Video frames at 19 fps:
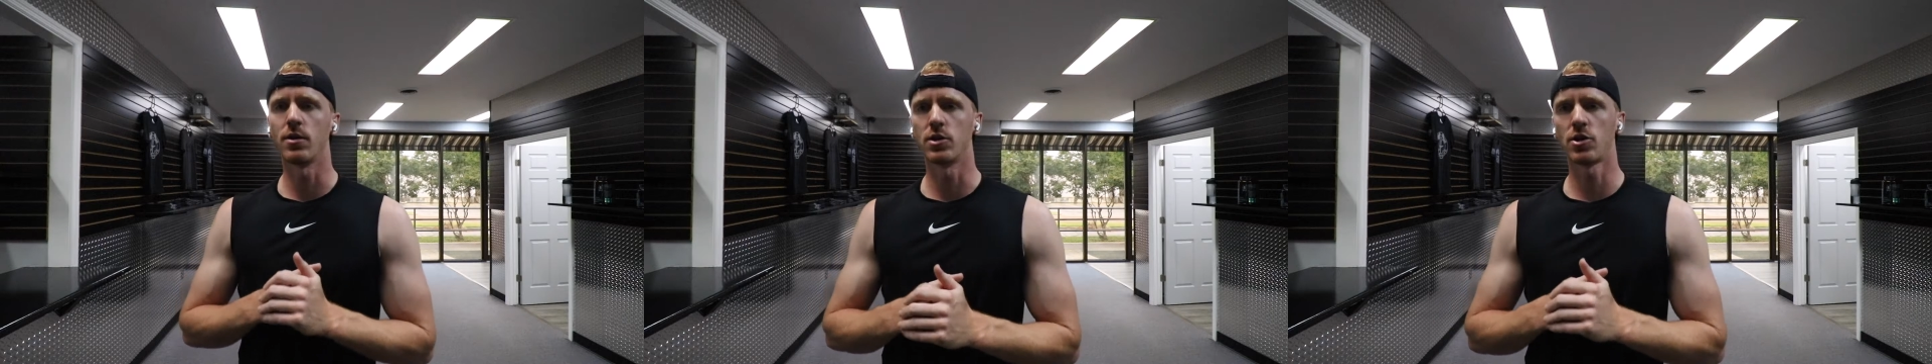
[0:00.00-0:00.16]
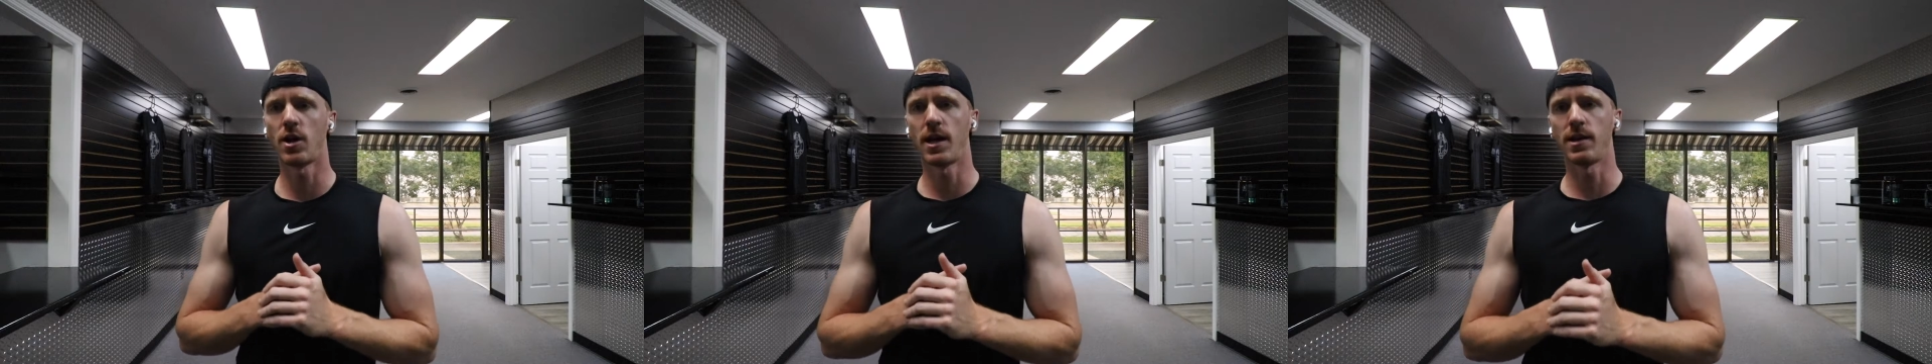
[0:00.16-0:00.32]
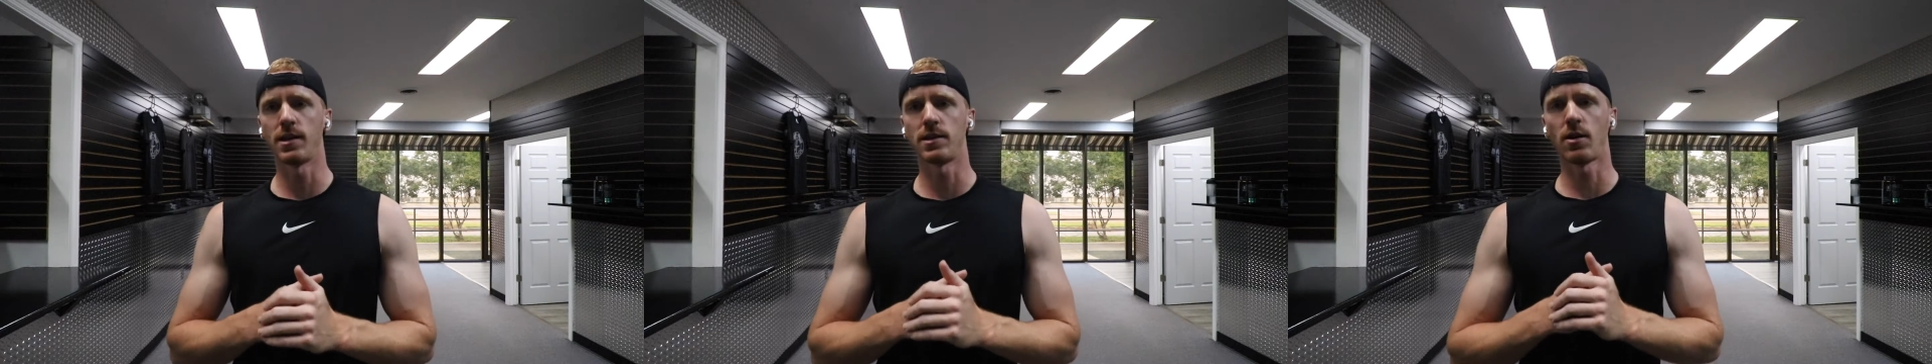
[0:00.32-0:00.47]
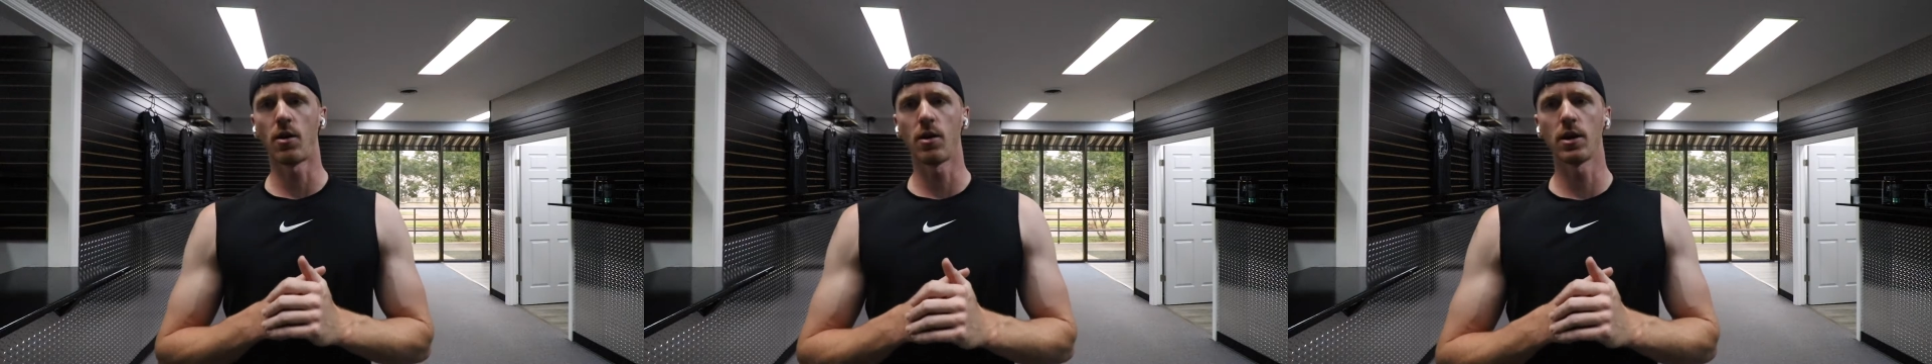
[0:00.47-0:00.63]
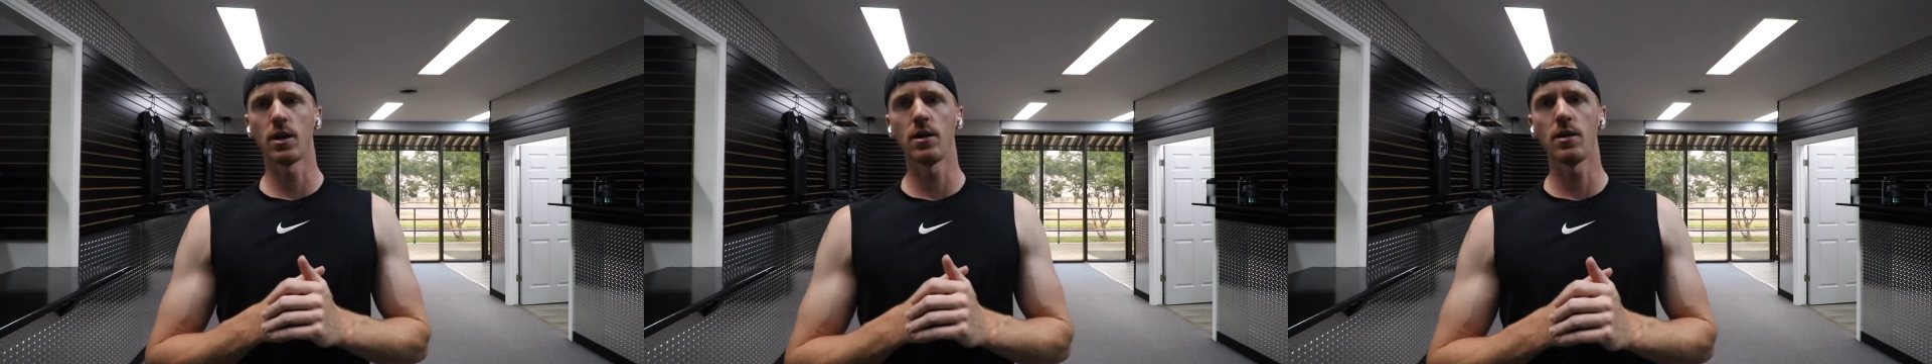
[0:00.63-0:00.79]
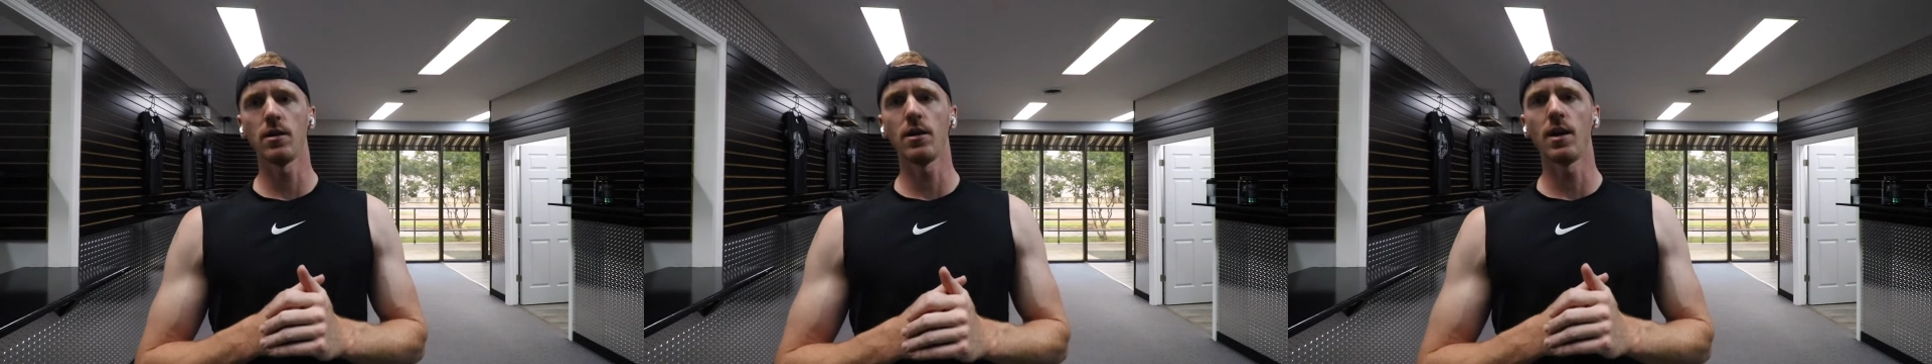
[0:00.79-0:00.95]
you're trying to
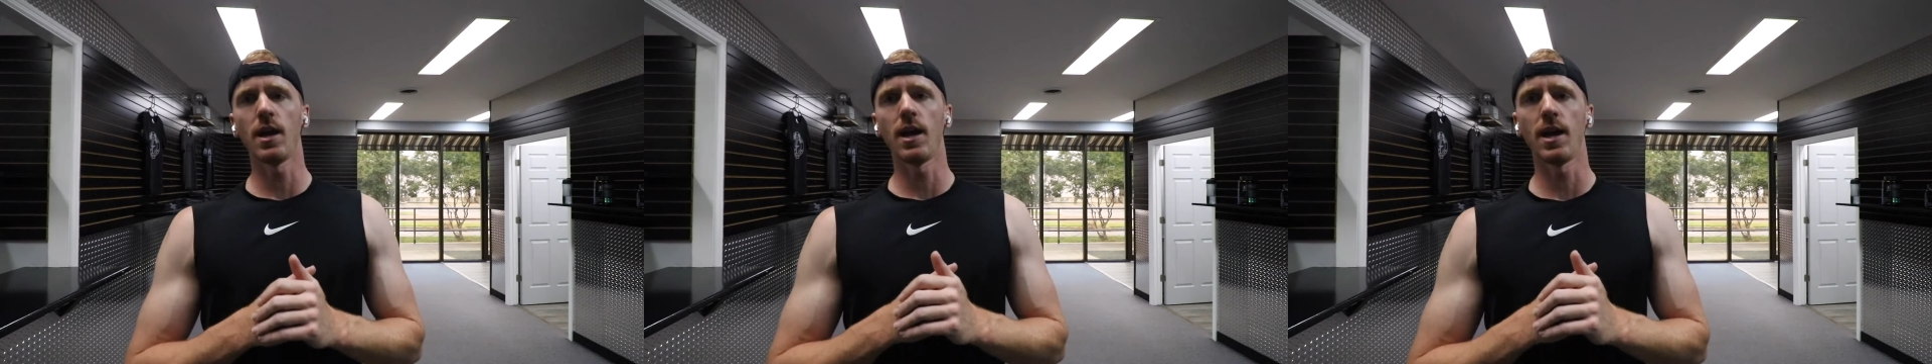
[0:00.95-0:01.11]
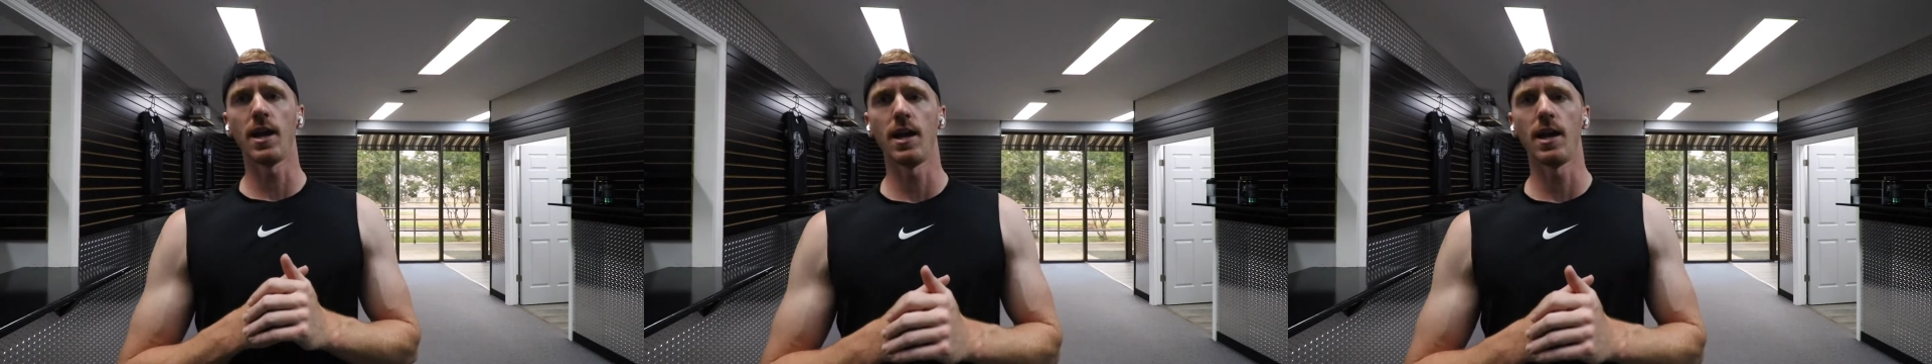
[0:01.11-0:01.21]
target.